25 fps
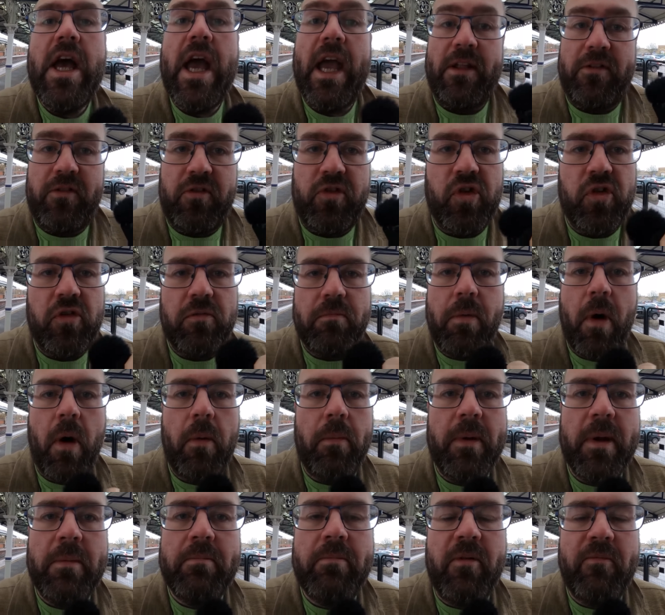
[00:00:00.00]
It's just
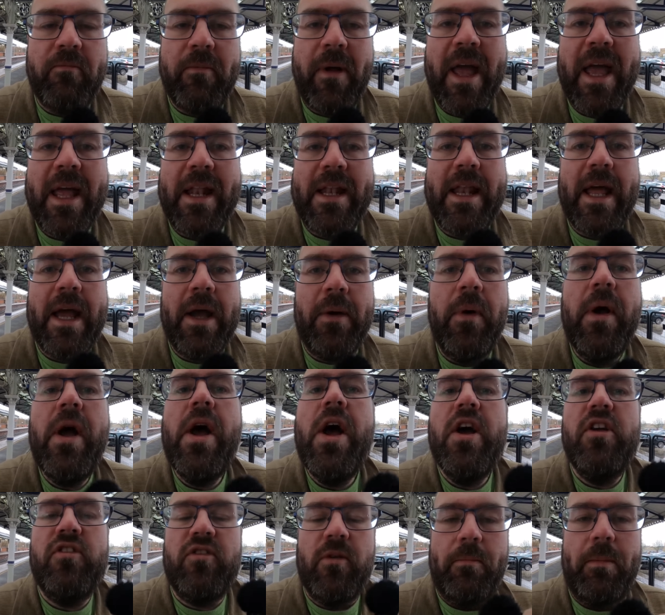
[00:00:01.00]
popping above my head now,
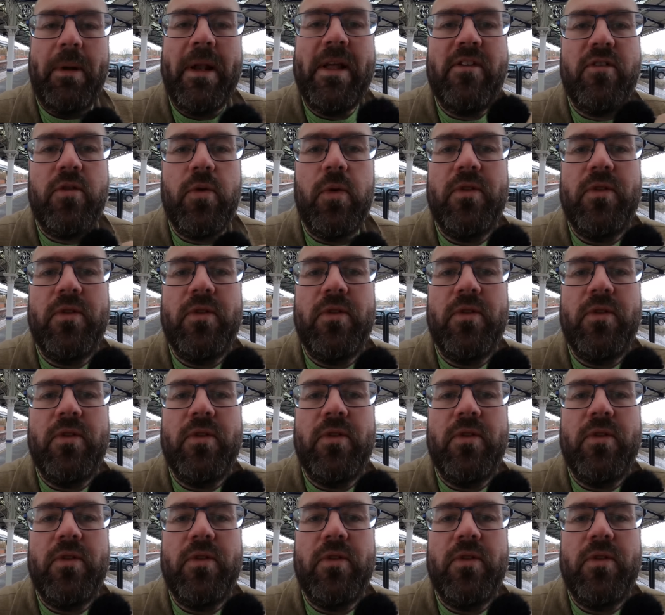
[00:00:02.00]
so please